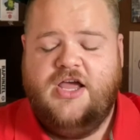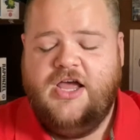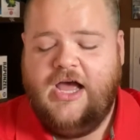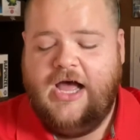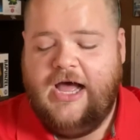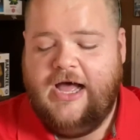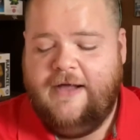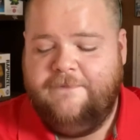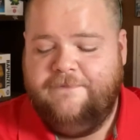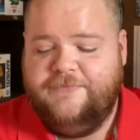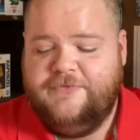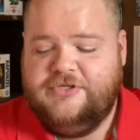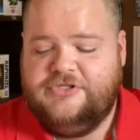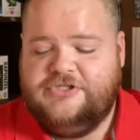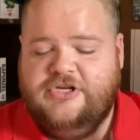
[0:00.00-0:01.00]
Um,
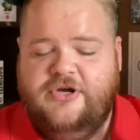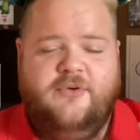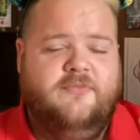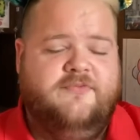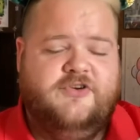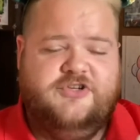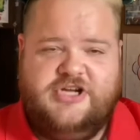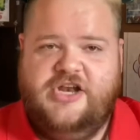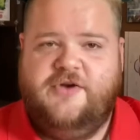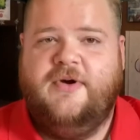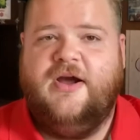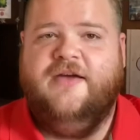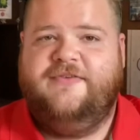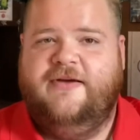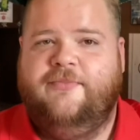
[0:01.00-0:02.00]
so for
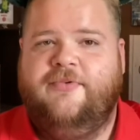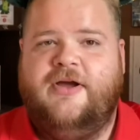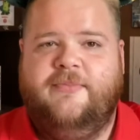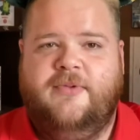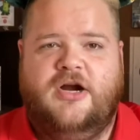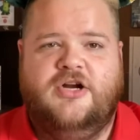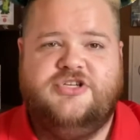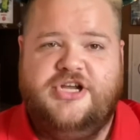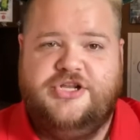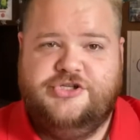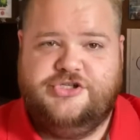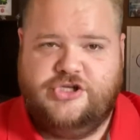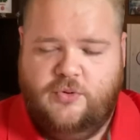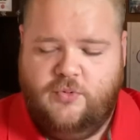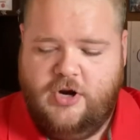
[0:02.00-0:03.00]
January, February, March, and
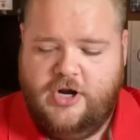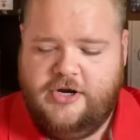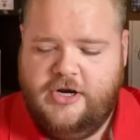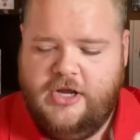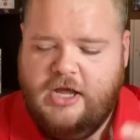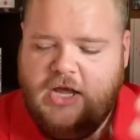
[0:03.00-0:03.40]
so on.